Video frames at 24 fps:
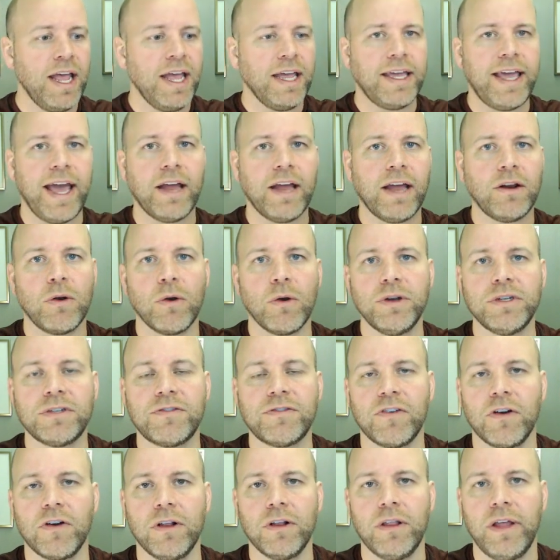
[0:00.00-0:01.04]
categories
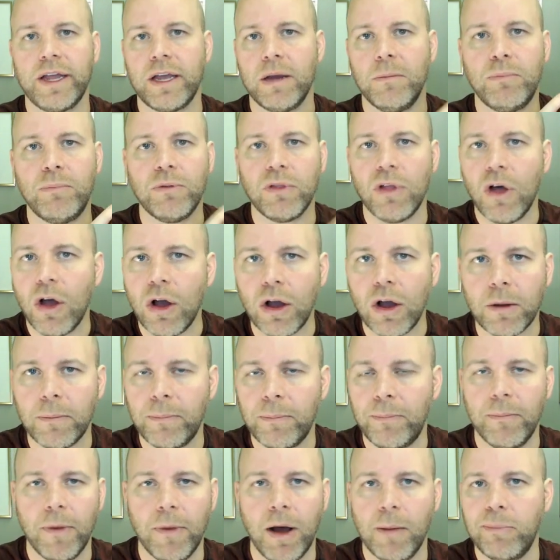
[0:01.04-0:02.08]
for like a blog
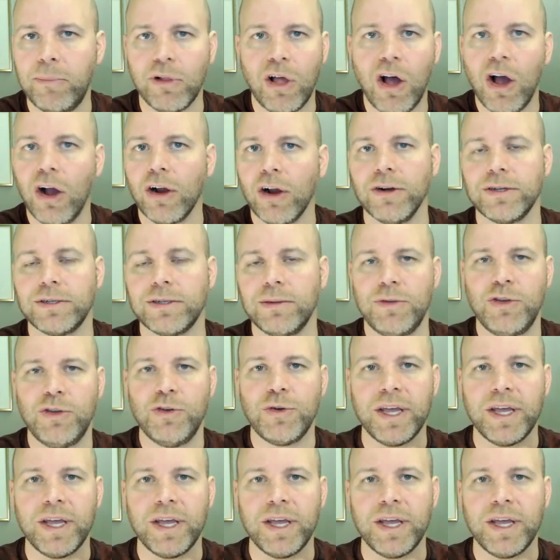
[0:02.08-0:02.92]
or something.